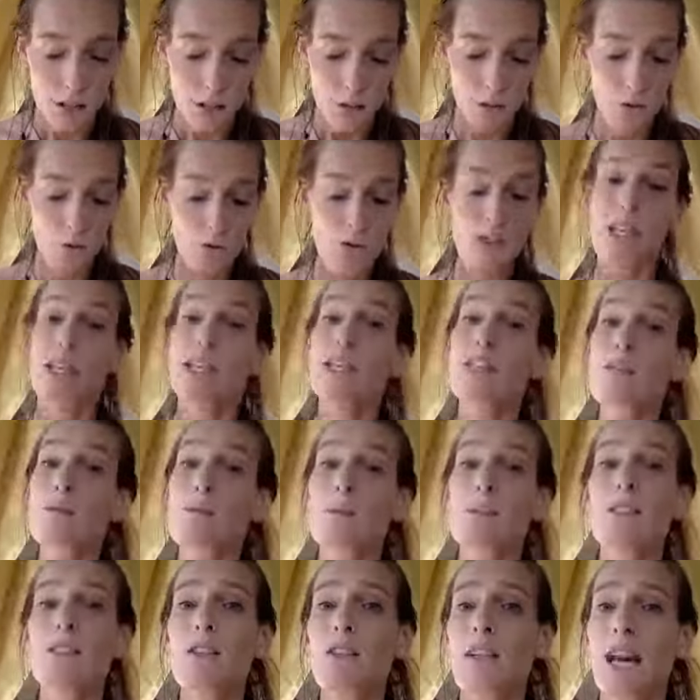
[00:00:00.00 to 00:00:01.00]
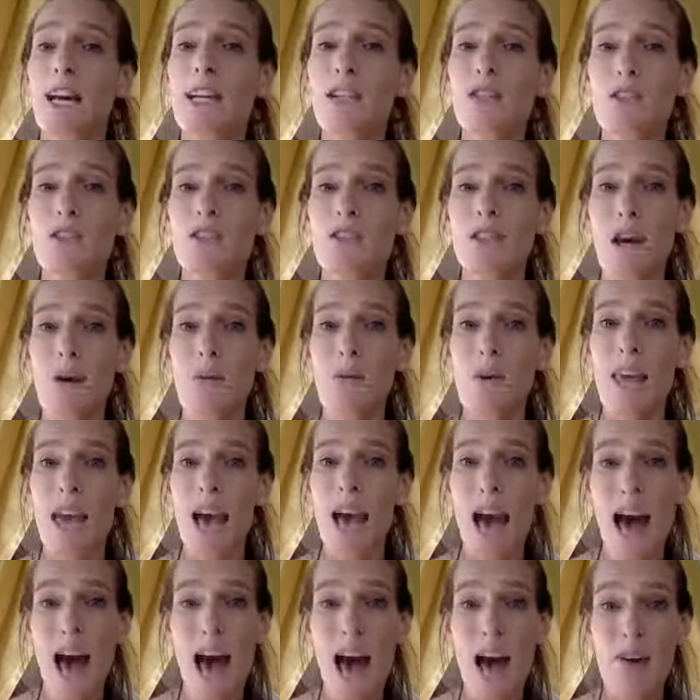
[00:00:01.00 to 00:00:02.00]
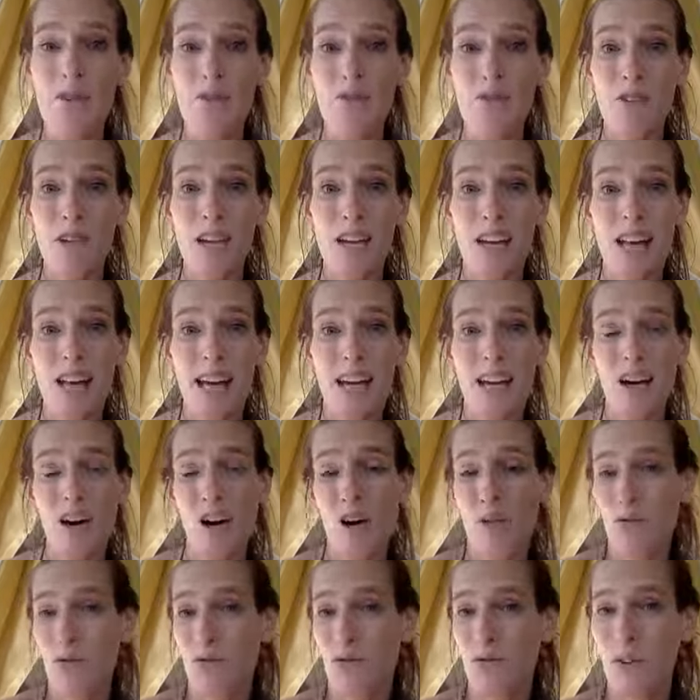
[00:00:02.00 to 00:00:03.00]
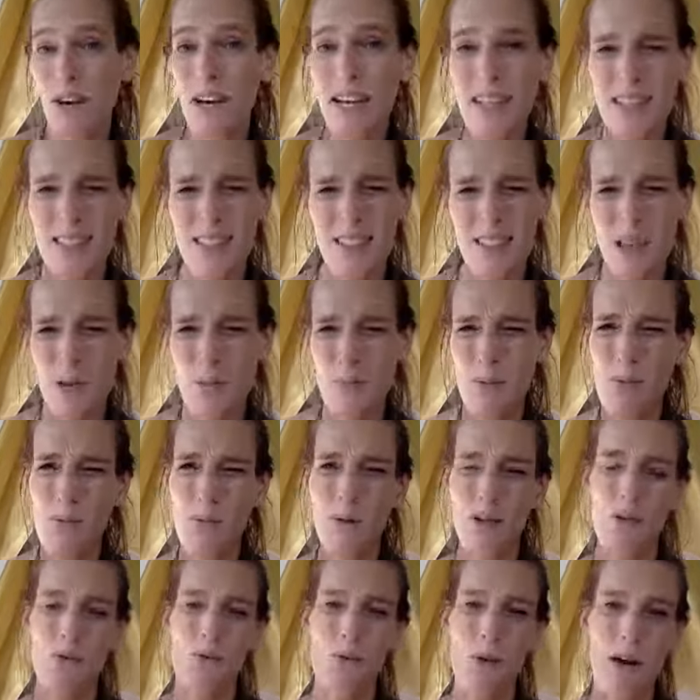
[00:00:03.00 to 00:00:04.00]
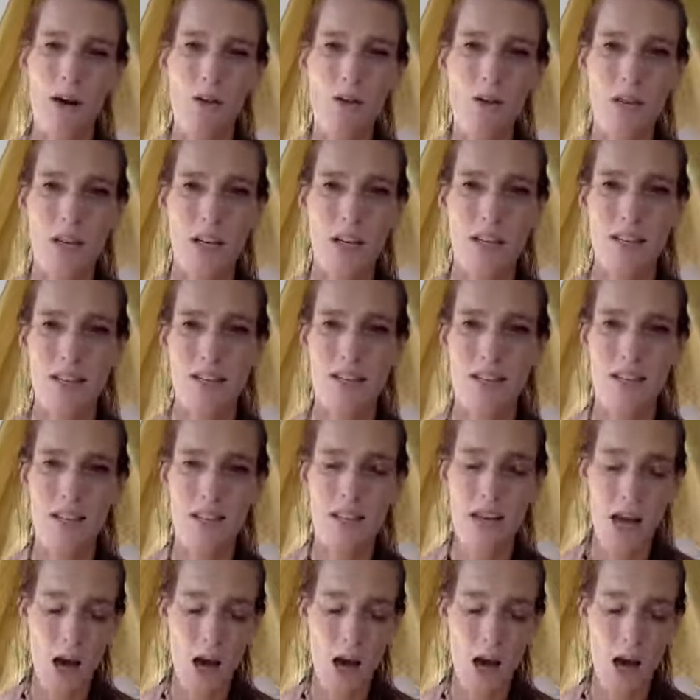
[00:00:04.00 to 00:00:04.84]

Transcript: to the intimate connections that we have with like our friends and the people around us.